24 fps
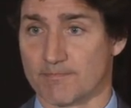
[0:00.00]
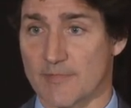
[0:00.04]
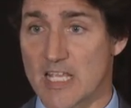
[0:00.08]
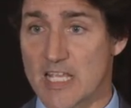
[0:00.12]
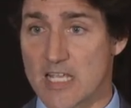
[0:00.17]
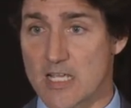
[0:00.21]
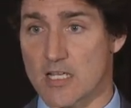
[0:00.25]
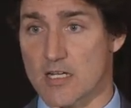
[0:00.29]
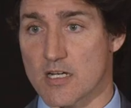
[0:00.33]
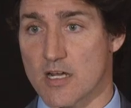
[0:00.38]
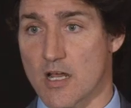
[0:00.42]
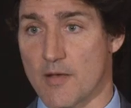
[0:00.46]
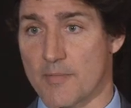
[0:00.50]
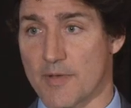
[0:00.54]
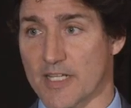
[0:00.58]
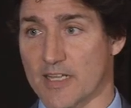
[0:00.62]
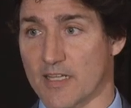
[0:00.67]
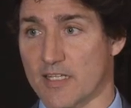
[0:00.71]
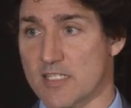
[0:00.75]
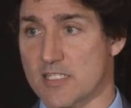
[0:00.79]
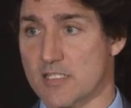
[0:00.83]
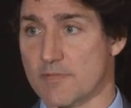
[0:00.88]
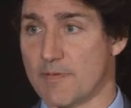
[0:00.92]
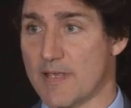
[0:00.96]

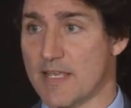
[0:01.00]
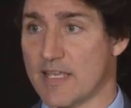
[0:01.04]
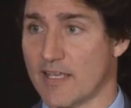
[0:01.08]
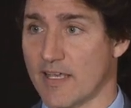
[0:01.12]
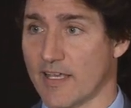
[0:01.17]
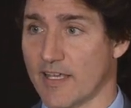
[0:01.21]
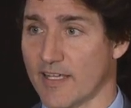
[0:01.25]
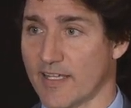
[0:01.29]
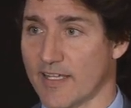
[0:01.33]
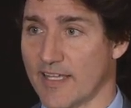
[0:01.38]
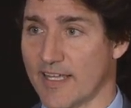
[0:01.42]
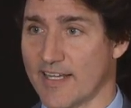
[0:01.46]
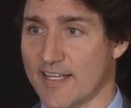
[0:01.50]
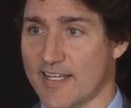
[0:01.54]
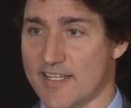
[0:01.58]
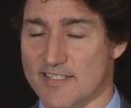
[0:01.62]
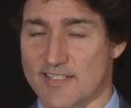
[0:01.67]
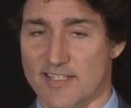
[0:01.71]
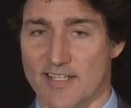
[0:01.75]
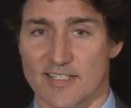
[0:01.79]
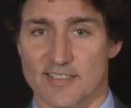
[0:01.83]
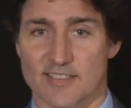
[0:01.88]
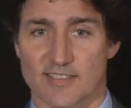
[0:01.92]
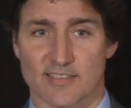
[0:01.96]
Economically speaking, and
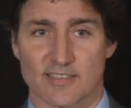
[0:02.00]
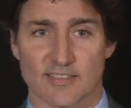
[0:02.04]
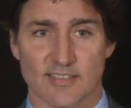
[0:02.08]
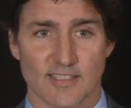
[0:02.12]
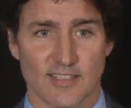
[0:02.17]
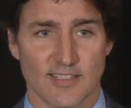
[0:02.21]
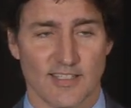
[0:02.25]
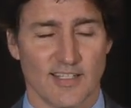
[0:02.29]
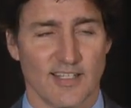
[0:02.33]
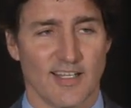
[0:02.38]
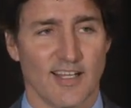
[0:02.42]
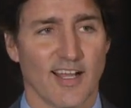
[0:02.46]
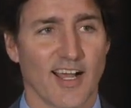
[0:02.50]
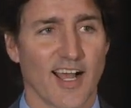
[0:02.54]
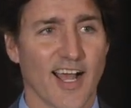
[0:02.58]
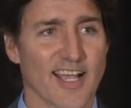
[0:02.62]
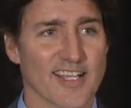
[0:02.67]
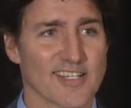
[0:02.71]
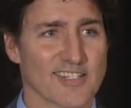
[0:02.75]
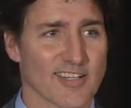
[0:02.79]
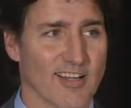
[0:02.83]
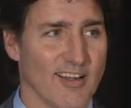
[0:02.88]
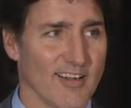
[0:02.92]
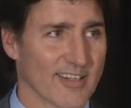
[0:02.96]
as us
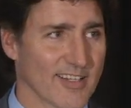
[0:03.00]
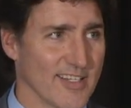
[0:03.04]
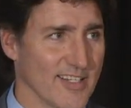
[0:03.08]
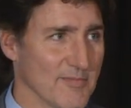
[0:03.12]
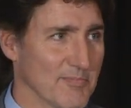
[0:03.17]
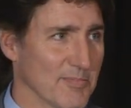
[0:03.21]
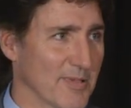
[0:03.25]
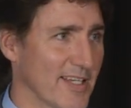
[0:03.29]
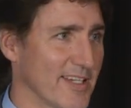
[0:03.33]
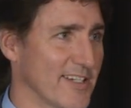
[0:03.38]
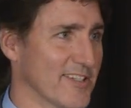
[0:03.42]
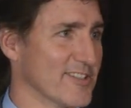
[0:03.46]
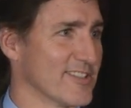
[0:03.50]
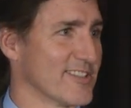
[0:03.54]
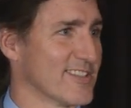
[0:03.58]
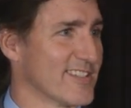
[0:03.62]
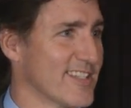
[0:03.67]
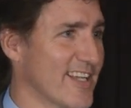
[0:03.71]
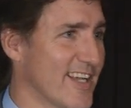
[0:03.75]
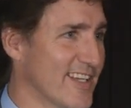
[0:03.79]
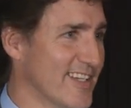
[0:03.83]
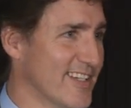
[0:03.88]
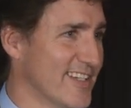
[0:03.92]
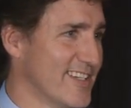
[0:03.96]
ice hockey players
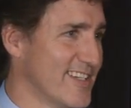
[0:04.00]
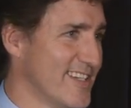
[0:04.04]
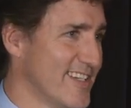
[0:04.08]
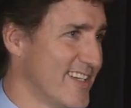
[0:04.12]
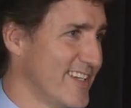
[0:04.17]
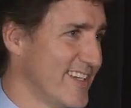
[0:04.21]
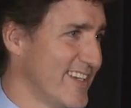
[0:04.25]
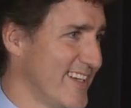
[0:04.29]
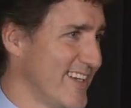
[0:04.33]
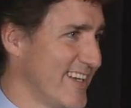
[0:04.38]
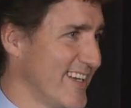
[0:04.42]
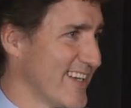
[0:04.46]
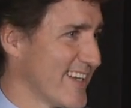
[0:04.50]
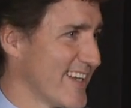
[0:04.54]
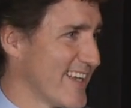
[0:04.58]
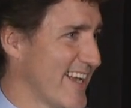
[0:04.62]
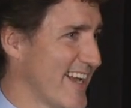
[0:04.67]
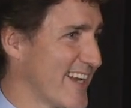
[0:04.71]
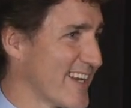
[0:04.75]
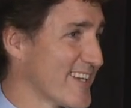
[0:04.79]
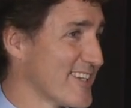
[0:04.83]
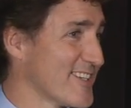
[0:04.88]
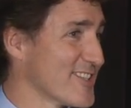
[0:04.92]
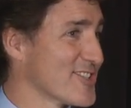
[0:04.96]
say,
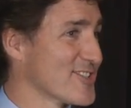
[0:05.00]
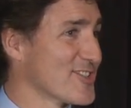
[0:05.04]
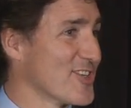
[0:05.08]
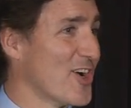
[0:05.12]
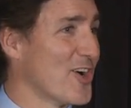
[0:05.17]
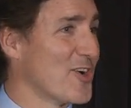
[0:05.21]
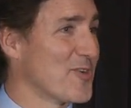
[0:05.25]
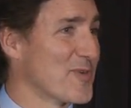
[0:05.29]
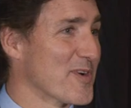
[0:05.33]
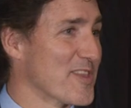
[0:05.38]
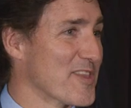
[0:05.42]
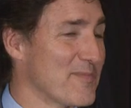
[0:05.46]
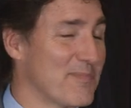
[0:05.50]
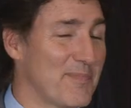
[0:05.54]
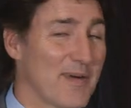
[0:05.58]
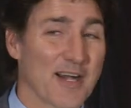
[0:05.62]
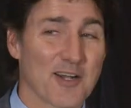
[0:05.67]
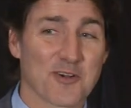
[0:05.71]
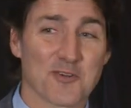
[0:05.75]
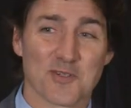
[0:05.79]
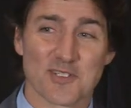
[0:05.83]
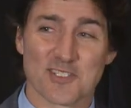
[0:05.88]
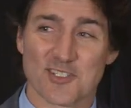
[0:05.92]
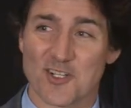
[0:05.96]
Canada saw where the
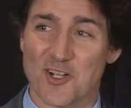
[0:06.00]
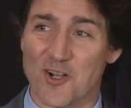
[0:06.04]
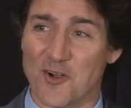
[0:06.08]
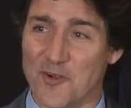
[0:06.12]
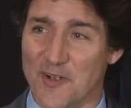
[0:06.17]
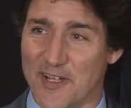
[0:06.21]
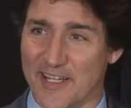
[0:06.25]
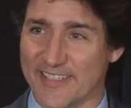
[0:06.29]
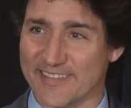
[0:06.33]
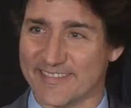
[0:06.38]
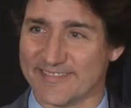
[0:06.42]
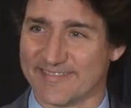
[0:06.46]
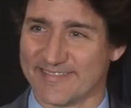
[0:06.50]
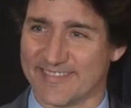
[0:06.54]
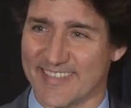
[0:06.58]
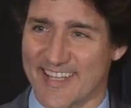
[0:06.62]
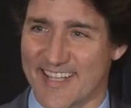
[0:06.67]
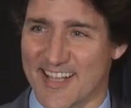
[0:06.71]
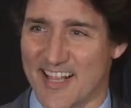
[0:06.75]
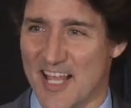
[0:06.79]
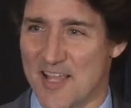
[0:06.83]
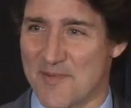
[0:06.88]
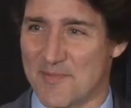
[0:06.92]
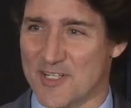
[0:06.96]
puck was going with
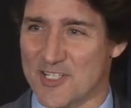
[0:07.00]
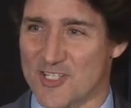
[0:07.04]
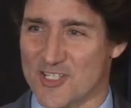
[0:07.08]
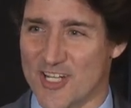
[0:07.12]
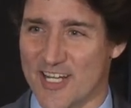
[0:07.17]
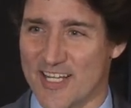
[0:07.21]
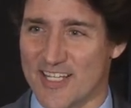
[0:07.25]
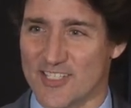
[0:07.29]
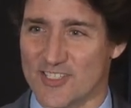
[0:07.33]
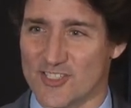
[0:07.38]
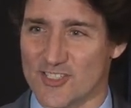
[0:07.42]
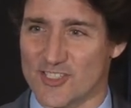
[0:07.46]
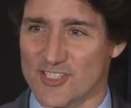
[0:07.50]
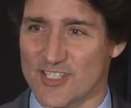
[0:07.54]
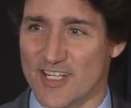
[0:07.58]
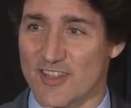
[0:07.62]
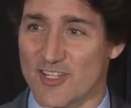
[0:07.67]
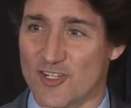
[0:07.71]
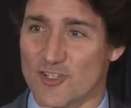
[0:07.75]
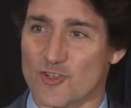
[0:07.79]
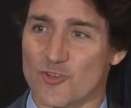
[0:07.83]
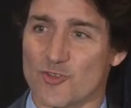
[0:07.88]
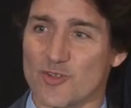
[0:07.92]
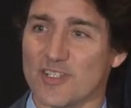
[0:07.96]
climate change and
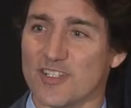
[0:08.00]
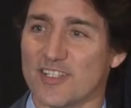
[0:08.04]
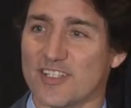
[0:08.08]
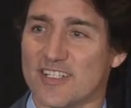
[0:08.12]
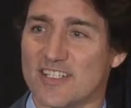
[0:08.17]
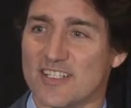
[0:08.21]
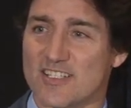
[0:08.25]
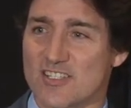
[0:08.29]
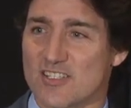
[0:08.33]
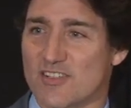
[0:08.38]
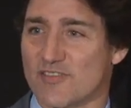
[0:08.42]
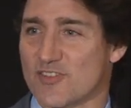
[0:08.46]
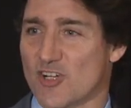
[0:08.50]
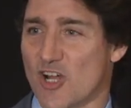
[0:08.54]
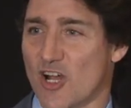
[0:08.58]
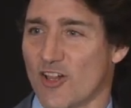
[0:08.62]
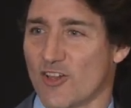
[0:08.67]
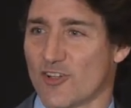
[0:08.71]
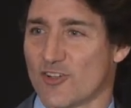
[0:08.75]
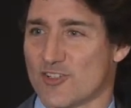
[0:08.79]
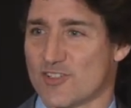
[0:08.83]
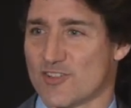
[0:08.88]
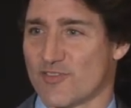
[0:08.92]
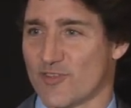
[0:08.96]
the trillions of
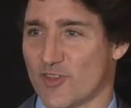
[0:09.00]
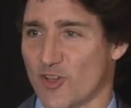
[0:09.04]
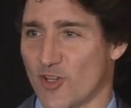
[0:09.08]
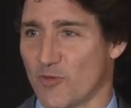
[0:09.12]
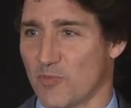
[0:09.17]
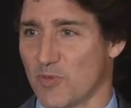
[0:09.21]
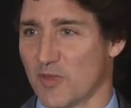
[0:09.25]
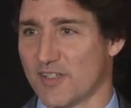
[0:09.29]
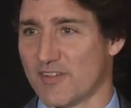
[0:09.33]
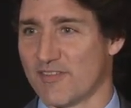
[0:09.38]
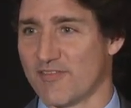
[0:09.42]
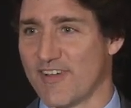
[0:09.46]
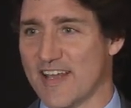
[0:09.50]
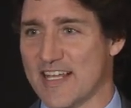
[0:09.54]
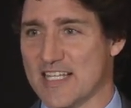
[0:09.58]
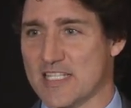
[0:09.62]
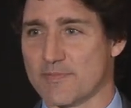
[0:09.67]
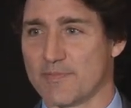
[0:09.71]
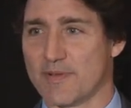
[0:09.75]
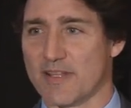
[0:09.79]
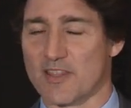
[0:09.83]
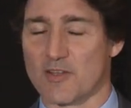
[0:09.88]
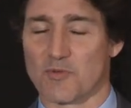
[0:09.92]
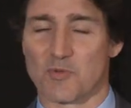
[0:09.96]
dollars of global
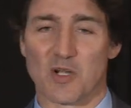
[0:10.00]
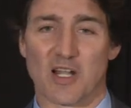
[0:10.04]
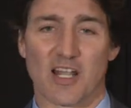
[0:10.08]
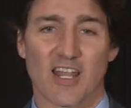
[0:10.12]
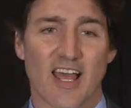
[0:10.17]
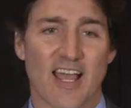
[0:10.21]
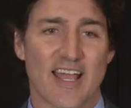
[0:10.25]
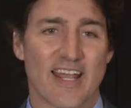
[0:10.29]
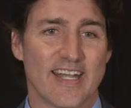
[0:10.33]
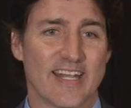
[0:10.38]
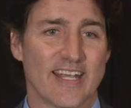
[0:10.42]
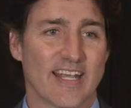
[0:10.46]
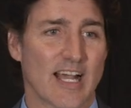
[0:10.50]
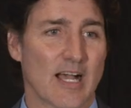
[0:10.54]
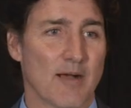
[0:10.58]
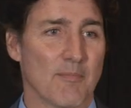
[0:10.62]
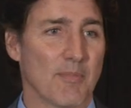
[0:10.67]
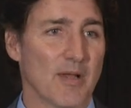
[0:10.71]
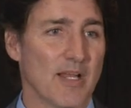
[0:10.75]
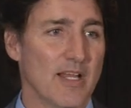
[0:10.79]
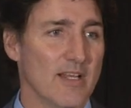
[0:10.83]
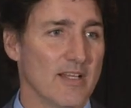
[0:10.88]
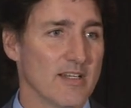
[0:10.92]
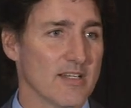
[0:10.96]
investment that were lining
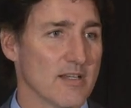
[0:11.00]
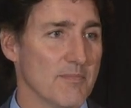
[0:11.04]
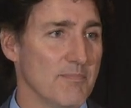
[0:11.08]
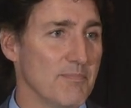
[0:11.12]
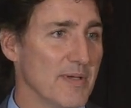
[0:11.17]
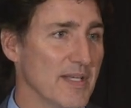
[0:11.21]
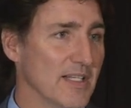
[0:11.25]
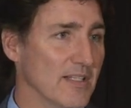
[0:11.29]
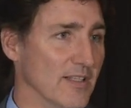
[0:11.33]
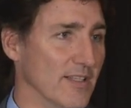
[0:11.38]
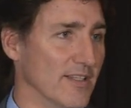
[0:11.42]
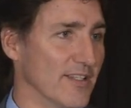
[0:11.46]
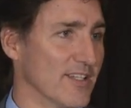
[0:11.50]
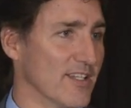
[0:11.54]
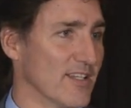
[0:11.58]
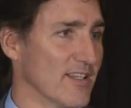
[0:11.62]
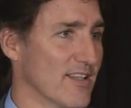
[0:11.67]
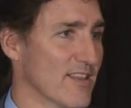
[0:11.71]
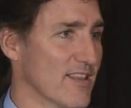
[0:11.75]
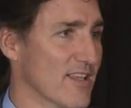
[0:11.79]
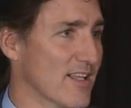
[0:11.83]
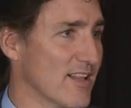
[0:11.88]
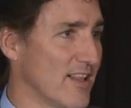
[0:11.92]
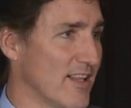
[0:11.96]
up to build
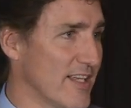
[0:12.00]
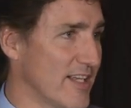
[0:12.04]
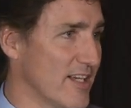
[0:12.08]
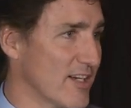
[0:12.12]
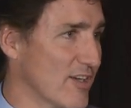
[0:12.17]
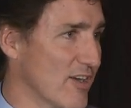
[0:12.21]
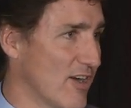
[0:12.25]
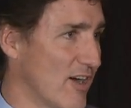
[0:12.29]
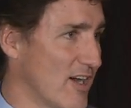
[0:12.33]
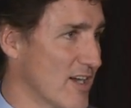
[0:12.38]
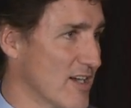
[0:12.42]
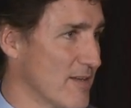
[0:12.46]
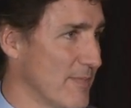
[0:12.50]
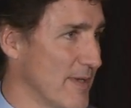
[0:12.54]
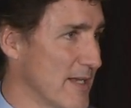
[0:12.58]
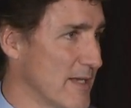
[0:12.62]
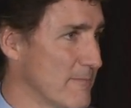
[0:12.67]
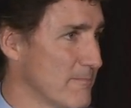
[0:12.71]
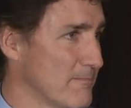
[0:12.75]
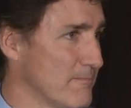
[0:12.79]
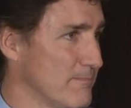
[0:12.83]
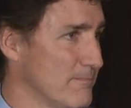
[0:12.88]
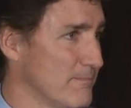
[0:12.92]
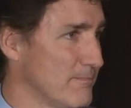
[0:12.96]
the clean economy.
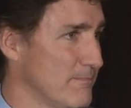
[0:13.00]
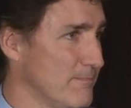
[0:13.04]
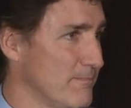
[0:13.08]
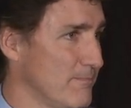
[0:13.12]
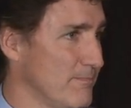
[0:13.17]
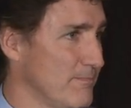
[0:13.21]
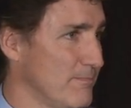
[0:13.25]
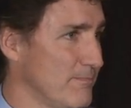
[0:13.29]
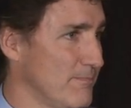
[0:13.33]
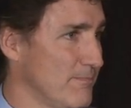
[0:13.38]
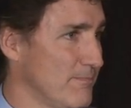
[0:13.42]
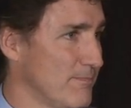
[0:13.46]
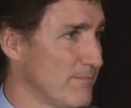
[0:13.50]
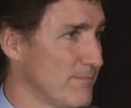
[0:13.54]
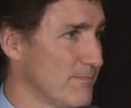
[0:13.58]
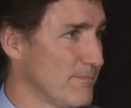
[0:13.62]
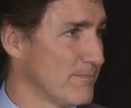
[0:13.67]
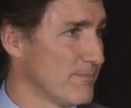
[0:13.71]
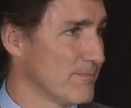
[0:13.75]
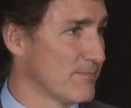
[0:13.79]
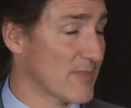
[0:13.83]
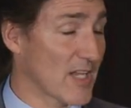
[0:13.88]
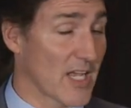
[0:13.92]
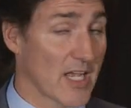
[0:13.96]

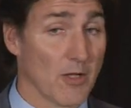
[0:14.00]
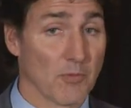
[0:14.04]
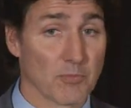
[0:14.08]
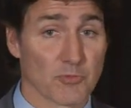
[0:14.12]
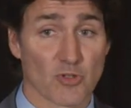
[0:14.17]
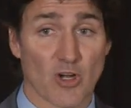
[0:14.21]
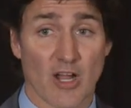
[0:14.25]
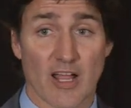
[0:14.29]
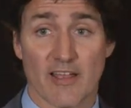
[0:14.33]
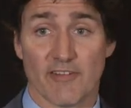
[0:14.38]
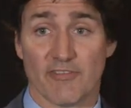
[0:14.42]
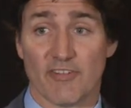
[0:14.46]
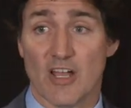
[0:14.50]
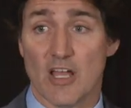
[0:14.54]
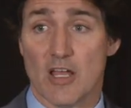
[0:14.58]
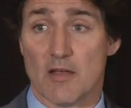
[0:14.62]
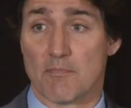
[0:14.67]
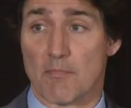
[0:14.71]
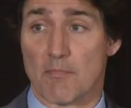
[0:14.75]
To help drive